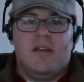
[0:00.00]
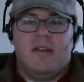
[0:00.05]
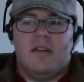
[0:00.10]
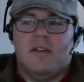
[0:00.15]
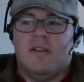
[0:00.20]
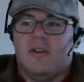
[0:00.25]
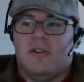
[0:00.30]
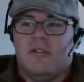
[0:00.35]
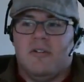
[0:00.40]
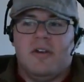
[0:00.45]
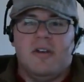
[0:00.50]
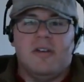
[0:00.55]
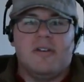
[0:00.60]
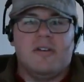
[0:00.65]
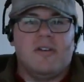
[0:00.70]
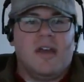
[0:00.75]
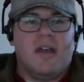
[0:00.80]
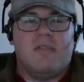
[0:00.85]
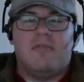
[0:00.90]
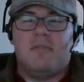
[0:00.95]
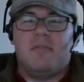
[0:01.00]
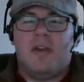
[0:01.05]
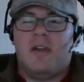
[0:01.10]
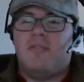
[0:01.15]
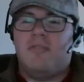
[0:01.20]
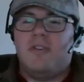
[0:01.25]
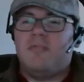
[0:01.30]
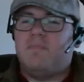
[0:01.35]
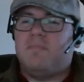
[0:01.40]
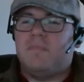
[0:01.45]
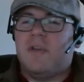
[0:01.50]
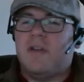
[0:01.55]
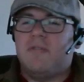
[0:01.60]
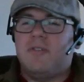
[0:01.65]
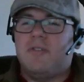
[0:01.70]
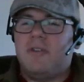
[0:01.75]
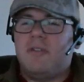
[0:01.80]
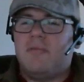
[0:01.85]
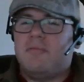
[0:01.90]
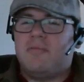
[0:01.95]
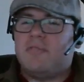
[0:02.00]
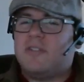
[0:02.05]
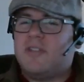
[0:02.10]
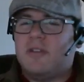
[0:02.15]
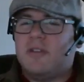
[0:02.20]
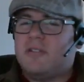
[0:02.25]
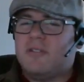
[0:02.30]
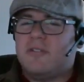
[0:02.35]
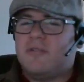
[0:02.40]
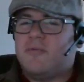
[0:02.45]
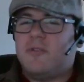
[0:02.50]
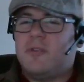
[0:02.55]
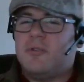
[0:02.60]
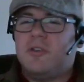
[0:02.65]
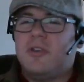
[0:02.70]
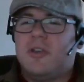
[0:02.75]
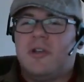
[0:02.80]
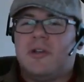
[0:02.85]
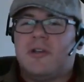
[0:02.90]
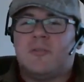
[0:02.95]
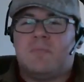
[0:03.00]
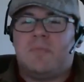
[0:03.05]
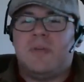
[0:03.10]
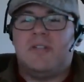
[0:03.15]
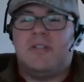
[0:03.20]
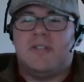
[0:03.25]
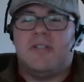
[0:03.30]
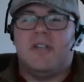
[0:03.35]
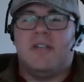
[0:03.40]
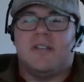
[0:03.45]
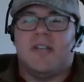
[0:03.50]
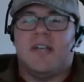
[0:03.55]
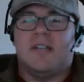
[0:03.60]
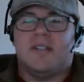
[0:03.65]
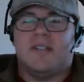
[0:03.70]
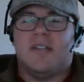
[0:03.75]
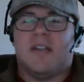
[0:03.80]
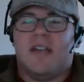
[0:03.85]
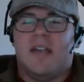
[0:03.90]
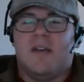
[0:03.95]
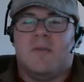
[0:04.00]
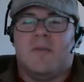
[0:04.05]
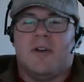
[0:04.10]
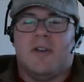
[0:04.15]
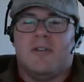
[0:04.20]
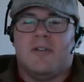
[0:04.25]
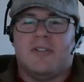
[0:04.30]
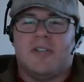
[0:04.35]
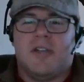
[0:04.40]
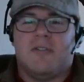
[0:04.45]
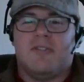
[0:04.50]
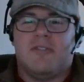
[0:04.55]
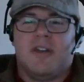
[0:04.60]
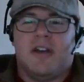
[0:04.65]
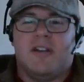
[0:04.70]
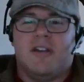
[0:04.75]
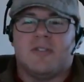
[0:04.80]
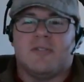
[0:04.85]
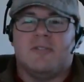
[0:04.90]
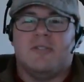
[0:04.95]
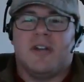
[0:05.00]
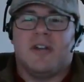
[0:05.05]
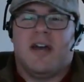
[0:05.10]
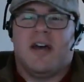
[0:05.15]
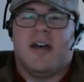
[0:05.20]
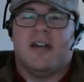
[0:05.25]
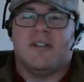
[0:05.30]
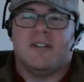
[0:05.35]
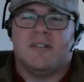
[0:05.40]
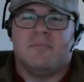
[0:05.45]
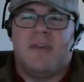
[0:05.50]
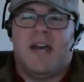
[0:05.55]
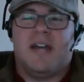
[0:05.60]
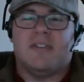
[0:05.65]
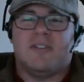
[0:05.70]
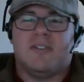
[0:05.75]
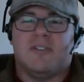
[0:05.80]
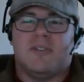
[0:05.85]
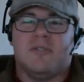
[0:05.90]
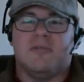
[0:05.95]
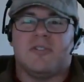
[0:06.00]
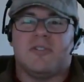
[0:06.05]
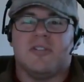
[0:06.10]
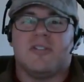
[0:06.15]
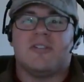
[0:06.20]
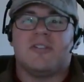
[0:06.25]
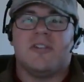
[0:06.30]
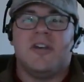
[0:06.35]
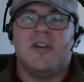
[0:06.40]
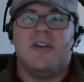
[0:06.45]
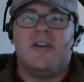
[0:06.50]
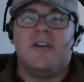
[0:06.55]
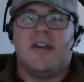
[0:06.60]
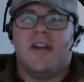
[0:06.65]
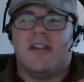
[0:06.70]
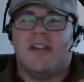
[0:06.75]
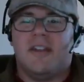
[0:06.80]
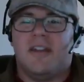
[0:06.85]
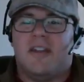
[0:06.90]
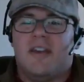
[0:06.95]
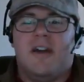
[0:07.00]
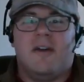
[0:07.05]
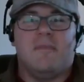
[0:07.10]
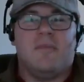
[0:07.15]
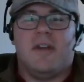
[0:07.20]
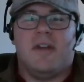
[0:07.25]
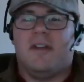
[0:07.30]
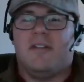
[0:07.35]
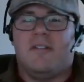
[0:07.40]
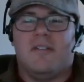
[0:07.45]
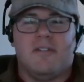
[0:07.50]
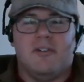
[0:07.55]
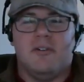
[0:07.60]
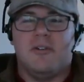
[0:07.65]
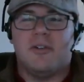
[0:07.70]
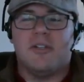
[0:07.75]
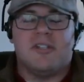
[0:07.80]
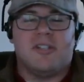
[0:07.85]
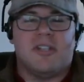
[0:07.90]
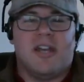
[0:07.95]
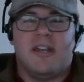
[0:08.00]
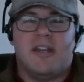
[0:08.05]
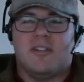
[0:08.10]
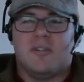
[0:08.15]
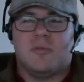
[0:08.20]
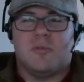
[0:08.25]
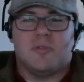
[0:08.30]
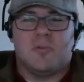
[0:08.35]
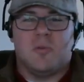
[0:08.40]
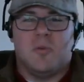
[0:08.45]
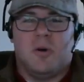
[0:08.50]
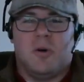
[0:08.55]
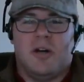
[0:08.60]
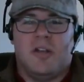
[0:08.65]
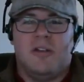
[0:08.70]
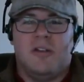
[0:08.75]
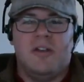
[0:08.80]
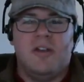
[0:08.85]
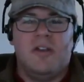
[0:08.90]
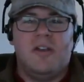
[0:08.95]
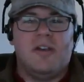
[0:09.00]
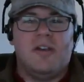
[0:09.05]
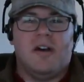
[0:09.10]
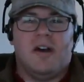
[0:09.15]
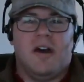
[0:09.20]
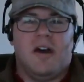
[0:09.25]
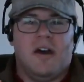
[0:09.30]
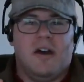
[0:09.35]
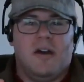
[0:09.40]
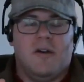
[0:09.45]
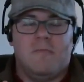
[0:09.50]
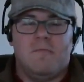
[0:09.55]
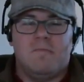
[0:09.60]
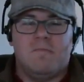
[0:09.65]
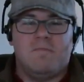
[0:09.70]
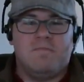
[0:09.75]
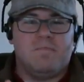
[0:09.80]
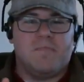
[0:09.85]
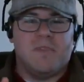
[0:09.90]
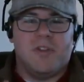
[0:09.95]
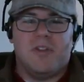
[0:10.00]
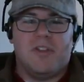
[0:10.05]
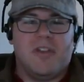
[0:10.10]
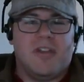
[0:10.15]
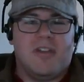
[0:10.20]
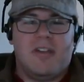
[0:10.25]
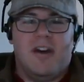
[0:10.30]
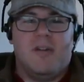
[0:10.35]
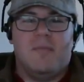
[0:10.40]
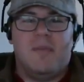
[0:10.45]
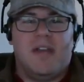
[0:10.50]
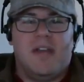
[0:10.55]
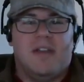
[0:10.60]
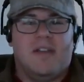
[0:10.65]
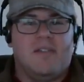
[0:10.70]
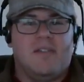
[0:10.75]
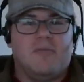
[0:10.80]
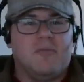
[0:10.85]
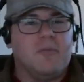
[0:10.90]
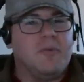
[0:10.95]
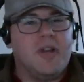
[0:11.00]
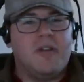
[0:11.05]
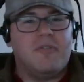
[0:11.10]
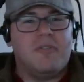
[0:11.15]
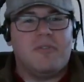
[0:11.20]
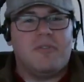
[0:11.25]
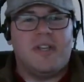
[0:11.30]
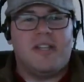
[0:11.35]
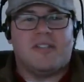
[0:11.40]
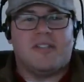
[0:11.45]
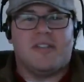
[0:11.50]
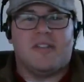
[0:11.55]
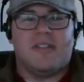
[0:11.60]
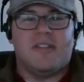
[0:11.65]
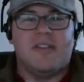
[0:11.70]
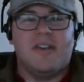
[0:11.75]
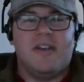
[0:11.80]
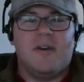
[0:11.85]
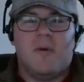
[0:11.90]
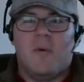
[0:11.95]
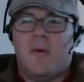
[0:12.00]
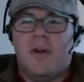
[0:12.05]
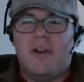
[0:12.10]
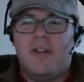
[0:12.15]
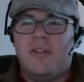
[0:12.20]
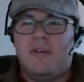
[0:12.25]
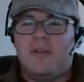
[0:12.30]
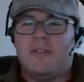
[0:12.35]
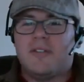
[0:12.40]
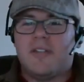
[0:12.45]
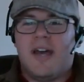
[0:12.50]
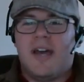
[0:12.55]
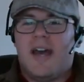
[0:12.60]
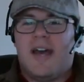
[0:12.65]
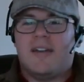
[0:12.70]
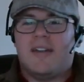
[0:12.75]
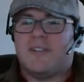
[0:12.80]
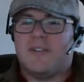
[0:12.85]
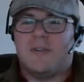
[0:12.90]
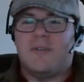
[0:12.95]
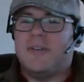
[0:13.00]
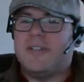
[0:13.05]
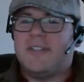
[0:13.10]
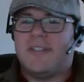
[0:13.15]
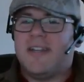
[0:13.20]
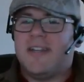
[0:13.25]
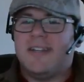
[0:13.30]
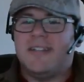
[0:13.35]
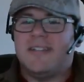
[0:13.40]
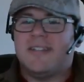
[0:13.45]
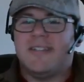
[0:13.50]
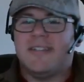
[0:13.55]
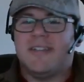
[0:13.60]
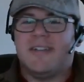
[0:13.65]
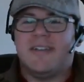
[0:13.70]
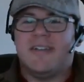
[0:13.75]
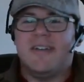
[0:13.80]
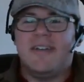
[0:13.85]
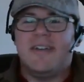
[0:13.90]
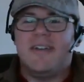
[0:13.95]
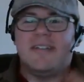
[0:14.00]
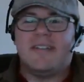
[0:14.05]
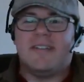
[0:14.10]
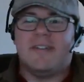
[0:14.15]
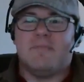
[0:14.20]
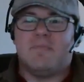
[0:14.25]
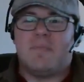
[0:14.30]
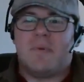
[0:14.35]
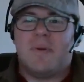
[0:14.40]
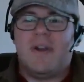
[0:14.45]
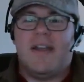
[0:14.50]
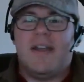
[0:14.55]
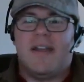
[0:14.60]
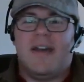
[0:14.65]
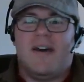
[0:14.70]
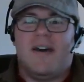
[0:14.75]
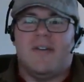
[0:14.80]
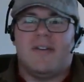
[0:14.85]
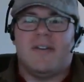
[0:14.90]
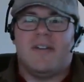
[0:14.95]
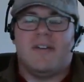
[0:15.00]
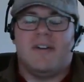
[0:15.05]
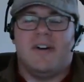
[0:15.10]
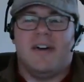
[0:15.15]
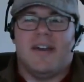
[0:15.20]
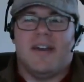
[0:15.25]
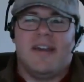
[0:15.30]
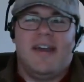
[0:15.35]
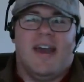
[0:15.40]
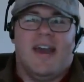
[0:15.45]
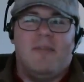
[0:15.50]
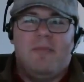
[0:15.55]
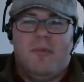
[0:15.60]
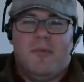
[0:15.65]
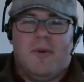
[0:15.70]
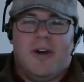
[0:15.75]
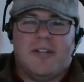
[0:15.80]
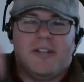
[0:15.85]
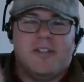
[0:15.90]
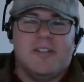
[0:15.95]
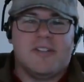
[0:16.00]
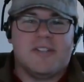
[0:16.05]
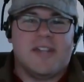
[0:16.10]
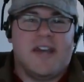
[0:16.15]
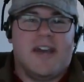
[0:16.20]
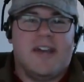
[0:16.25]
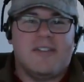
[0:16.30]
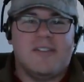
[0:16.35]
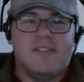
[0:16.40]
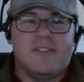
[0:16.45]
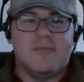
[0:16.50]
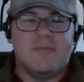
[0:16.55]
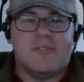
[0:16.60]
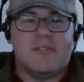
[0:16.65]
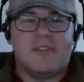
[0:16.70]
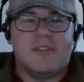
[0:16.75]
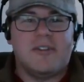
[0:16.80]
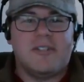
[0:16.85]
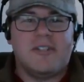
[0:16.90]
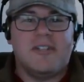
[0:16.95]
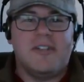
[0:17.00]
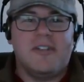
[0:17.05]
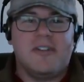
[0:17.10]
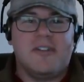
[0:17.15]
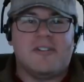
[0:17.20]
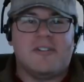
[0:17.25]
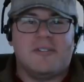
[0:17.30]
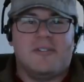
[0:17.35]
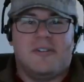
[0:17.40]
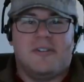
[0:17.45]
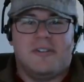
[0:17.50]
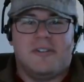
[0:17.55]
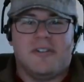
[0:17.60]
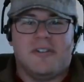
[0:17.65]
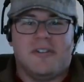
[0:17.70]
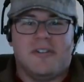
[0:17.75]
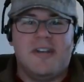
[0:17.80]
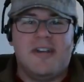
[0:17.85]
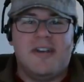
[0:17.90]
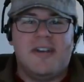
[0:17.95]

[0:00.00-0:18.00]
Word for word: you know, he, every every every few years, B C tends to get one of those Everett High School guys in Massachusetts, and they come in. Lucas Dennis was one. Um, you know, they come in, and for whatever reason, one of those guys always tends to to break out, and you're like, hey, I've been watching this guy since he was thirteen years old, and